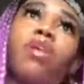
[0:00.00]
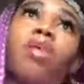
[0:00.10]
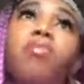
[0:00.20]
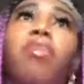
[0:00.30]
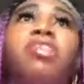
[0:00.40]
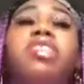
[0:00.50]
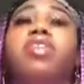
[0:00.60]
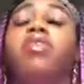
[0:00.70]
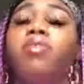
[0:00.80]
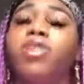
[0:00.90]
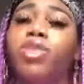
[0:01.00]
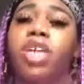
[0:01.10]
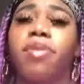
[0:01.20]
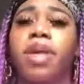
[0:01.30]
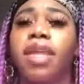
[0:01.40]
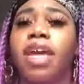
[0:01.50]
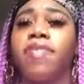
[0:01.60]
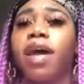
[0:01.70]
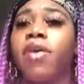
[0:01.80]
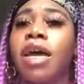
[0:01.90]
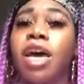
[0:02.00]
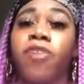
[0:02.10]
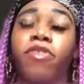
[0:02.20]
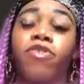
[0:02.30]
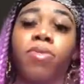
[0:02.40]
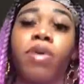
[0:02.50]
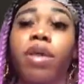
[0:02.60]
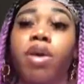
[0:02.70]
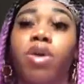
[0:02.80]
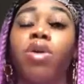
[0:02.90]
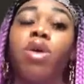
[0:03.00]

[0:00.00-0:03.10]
mostly majority of my life, I would have a 4.0,